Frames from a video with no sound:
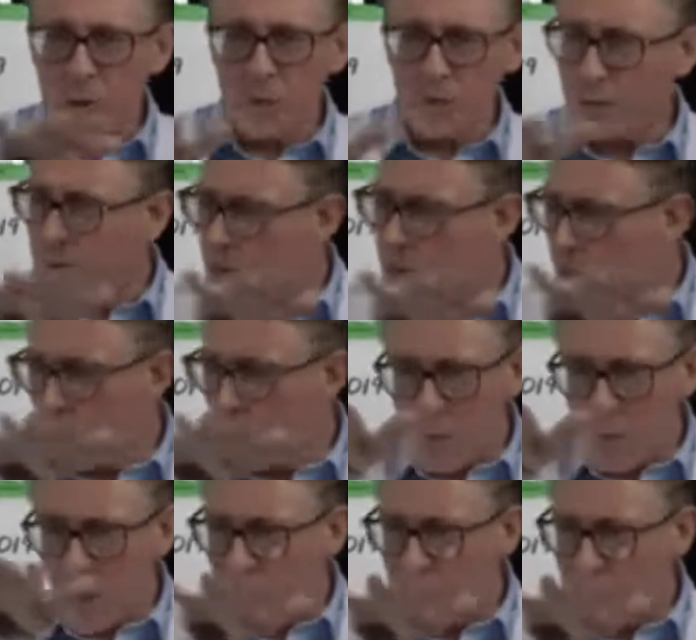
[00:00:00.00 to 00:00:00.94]
going through
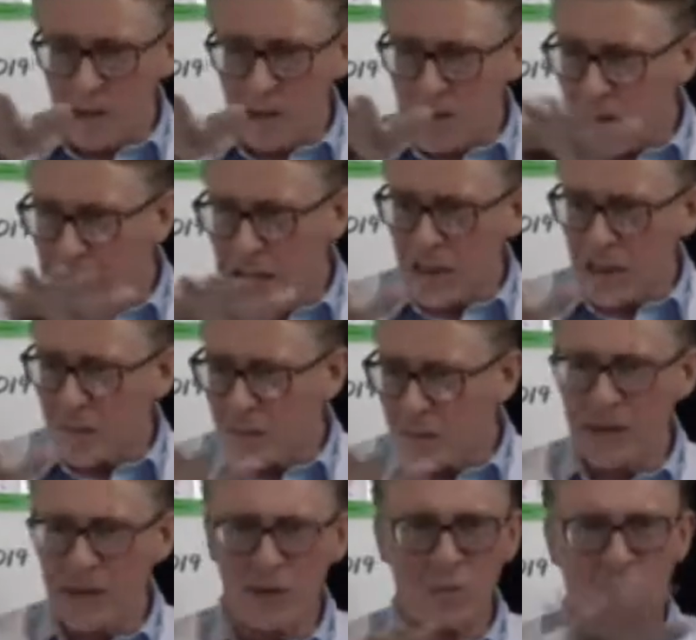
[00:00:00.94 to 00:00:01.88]
what the negative
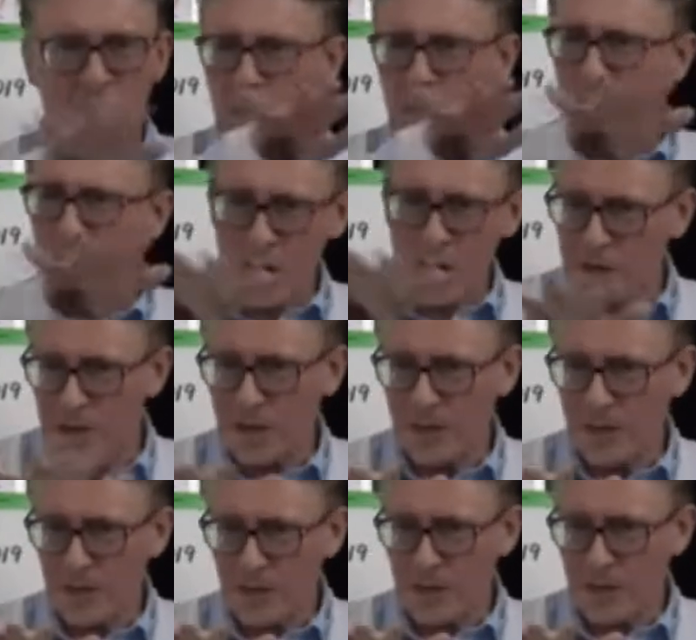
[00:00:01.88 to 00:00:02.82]
is, what the
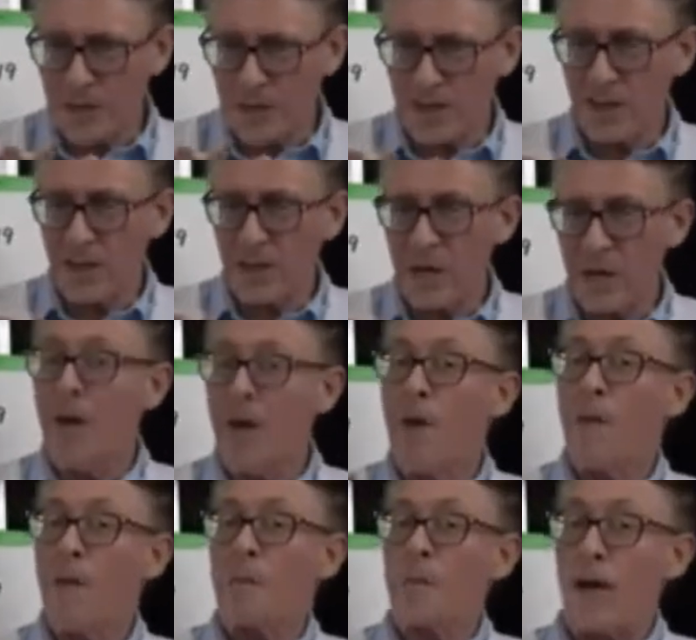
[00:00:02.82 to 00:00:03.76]
positive is,
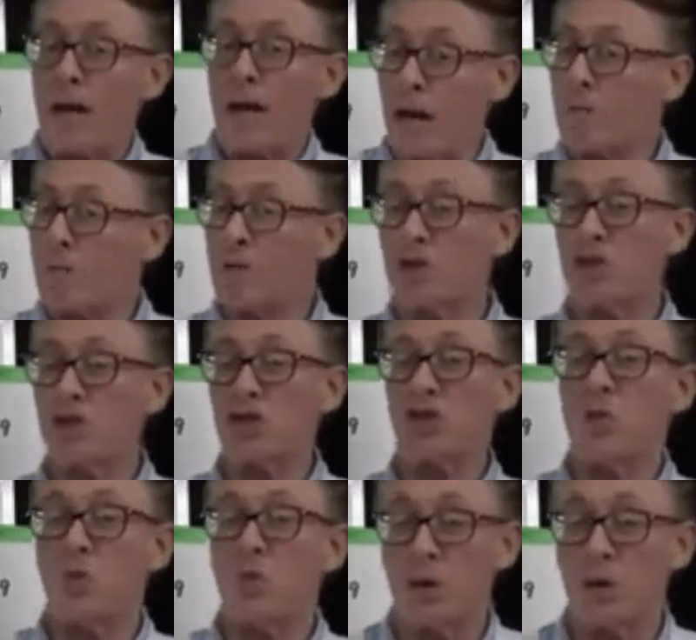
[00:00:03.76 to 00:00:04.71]
and I'm
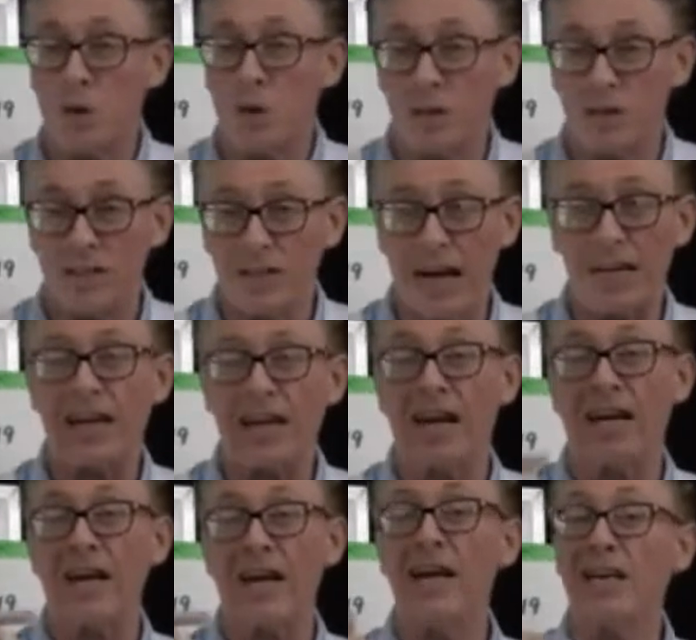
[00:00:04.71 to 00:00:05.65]
consuming all of that,
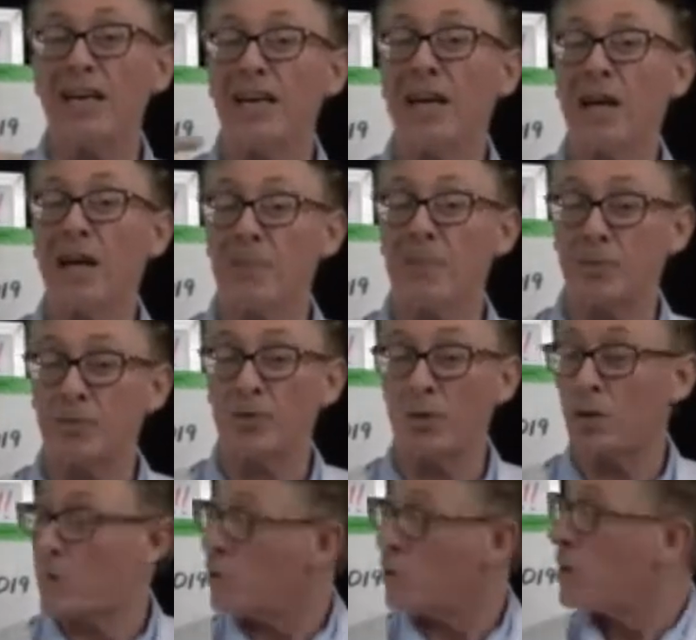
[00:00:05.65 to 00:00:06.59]
and I came
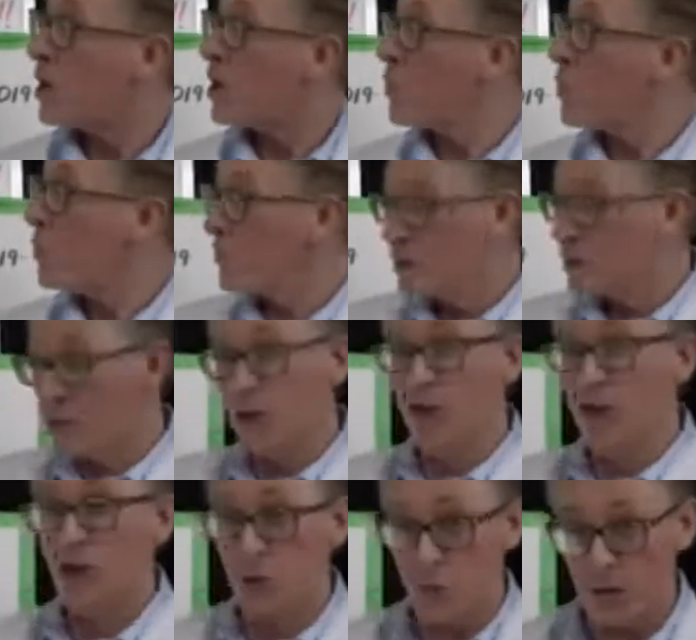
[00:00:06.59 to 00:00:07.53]
through with a
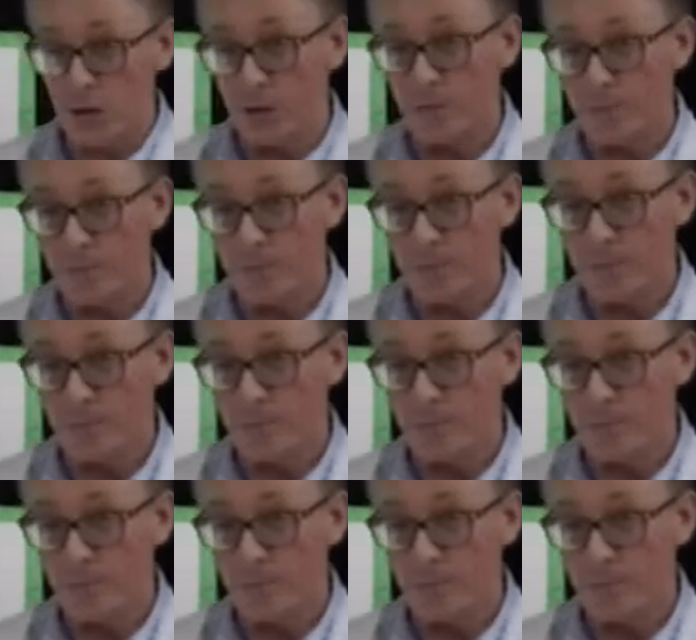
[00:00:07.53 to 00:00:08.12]
conclusion.